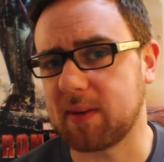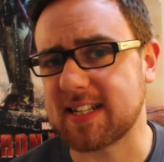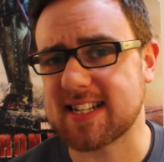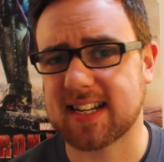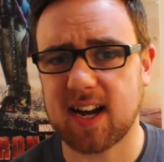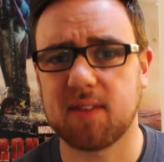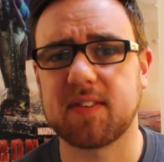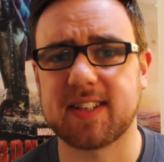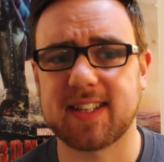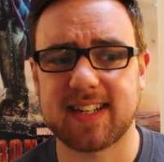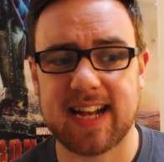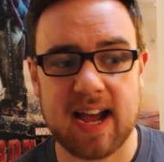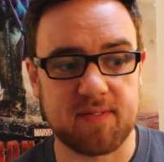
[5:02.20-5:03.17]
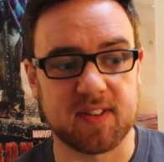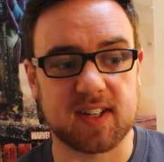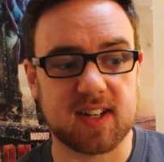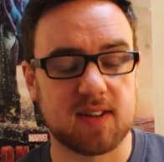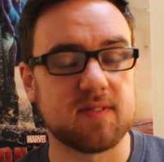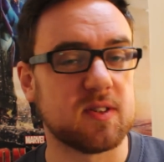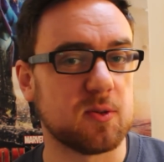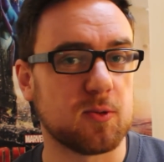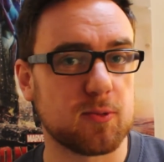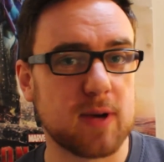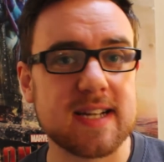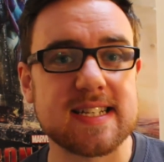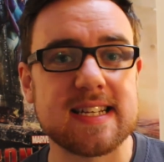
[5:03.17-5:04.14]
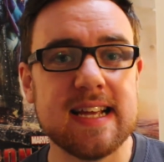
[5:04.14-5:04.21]
me to cover that I haven't covered
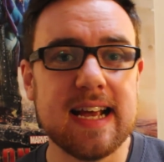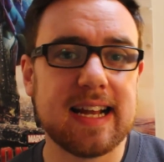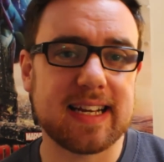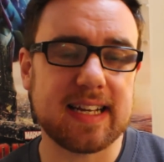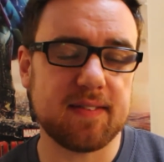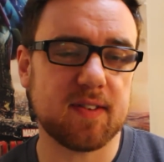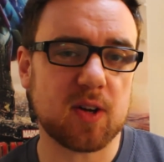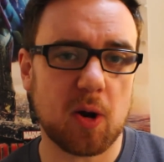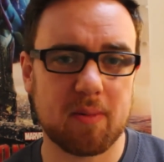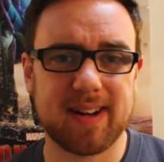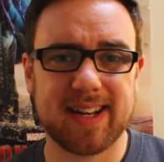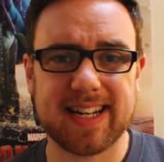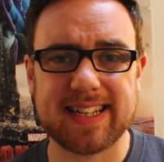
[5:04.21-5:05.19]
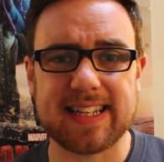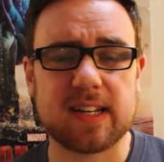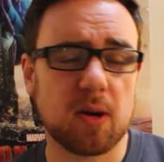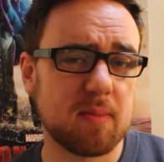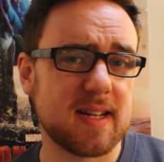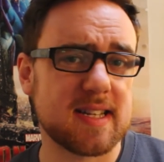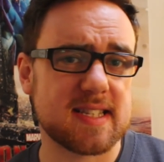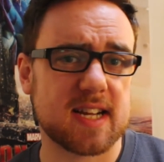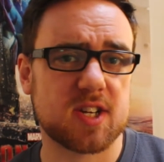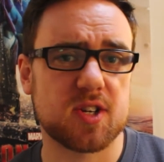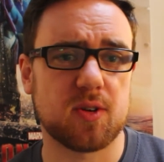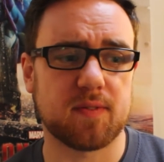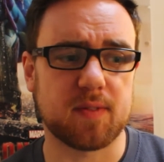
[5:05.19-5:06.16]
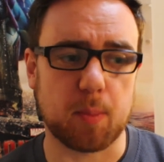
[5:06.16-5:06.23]
already, leave a comment in the comment
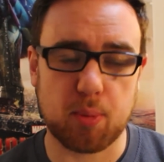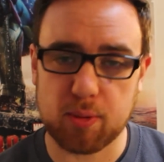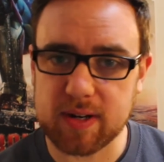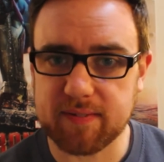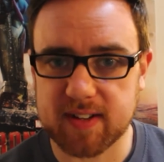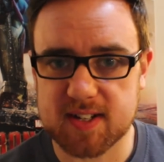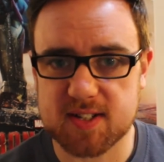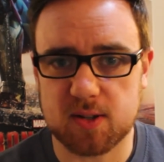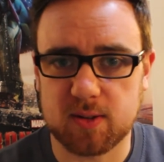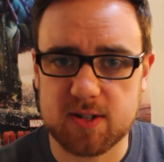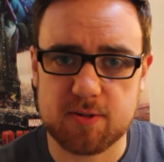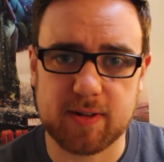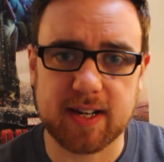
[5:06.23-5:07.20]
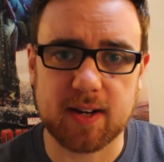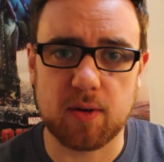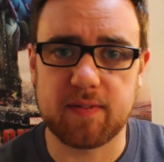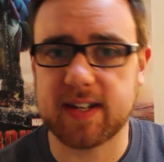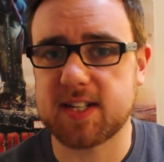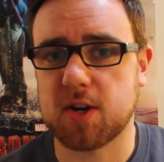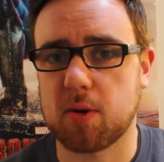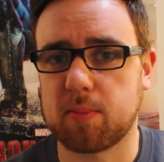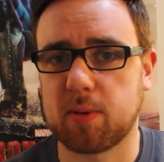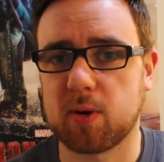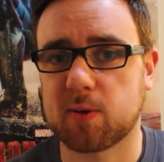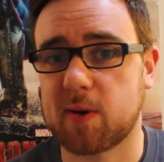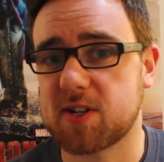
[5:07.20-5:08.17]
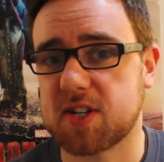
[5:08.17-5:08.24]
section of the previous Alter Ego video
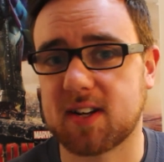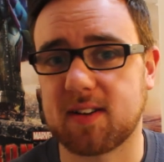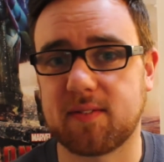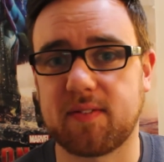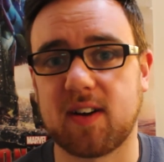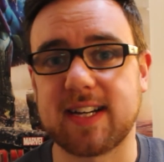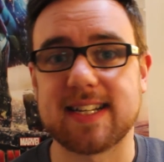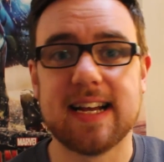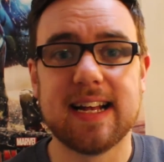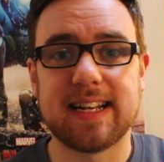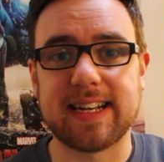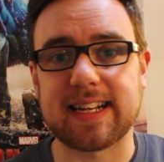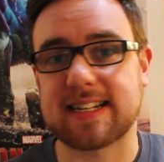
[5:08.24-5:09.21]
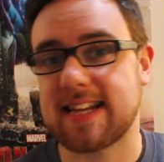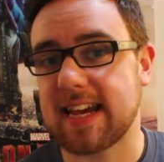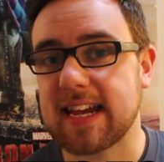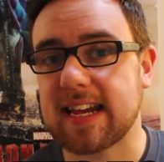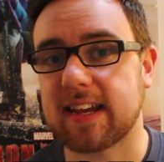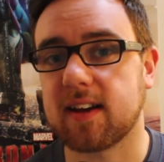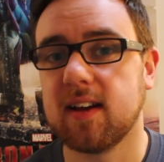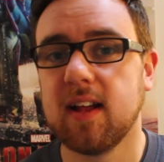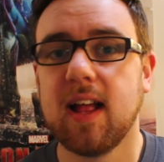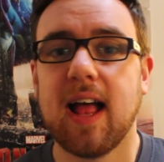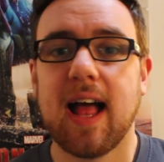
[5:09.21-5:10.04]
blog, which you can find linked here,